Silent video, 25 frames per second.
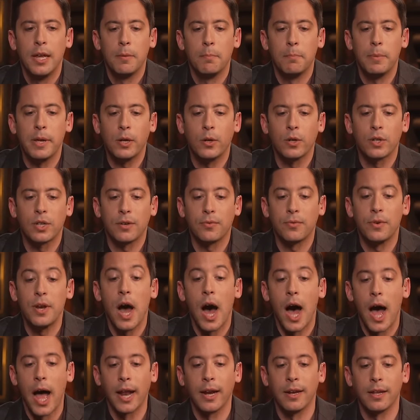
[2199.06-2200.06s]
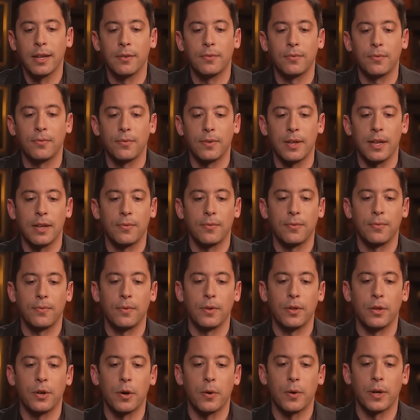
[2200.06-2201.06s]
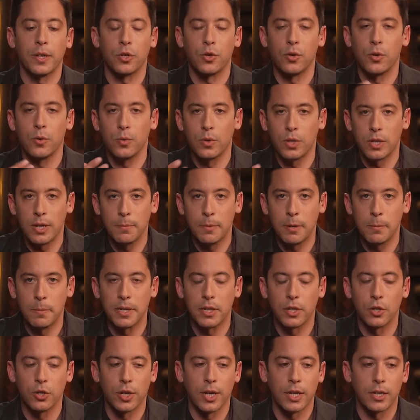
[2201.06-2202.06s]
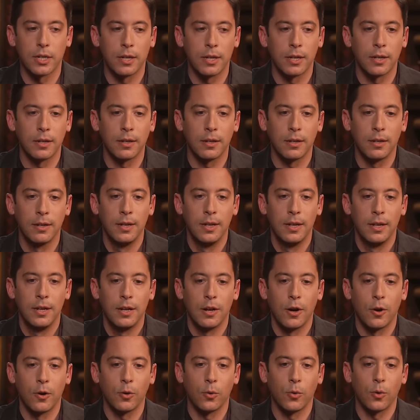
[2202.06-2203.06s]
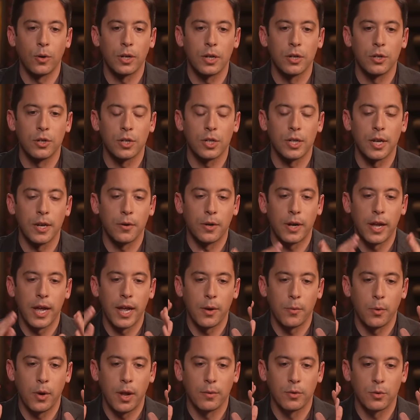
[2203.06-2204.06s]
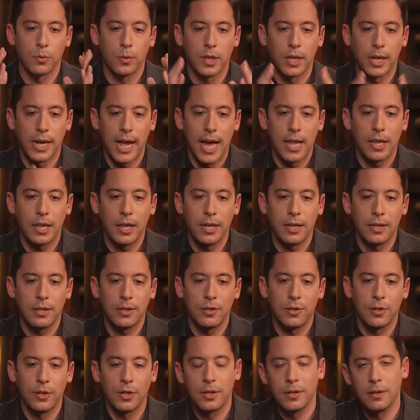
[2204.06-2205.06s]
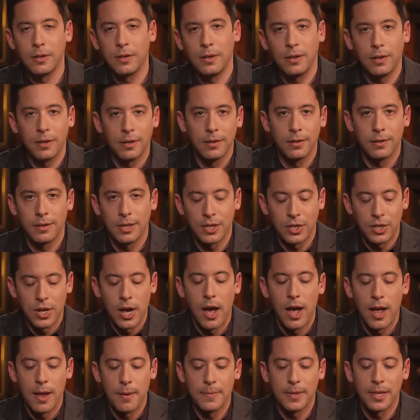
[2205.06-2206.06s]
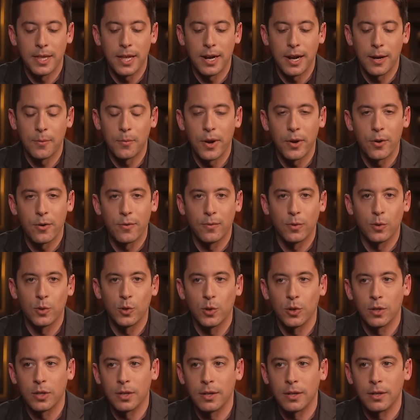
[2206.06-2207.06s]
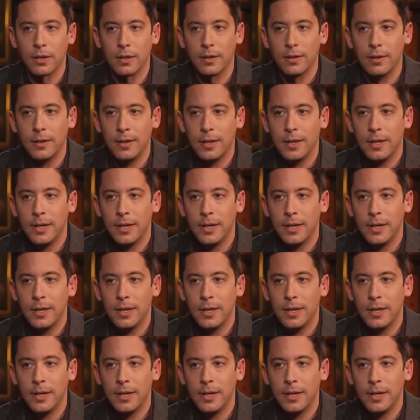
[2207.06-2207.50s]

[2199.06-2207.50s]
because if not, if if you know, as you seem to be suggesting, our Lord can just say, okay, well, I was with the Catholics until this time, and then I went over to the